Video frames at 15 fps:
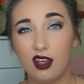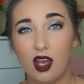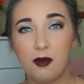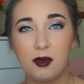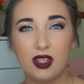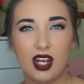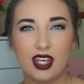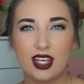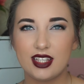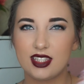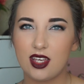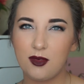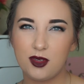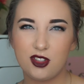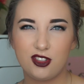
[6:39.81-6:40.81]
I mean, I guess
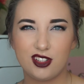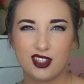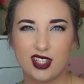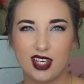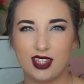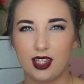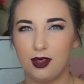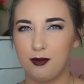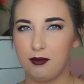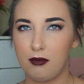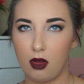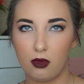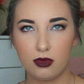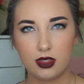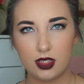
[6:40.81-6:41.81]
that was just like the
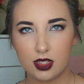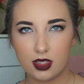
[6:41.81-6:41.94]
most